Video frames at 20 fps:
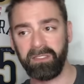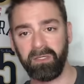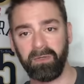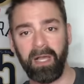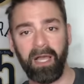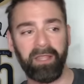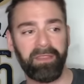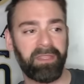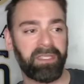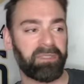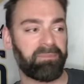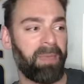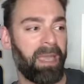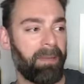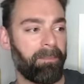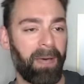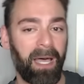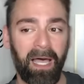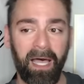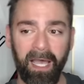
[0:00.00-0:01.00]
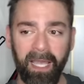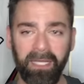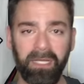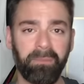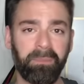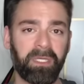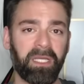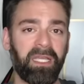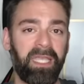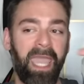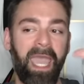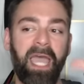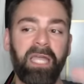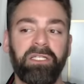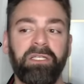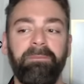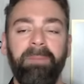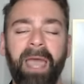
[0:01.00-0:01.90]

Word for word: so got his man behind him, could catch a